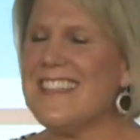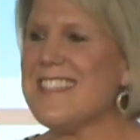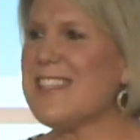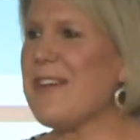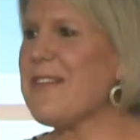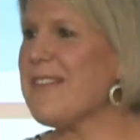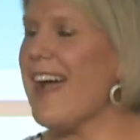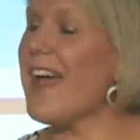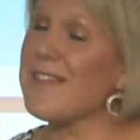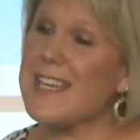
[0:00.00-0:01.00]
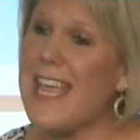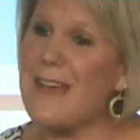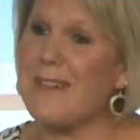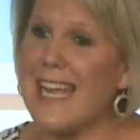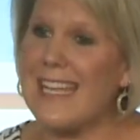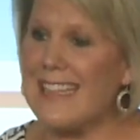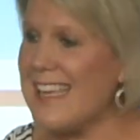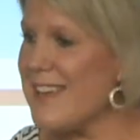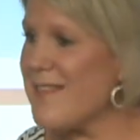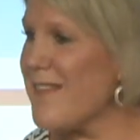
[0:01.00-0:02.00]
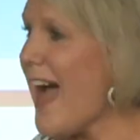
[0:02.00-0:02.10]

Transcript: So every day when I leave,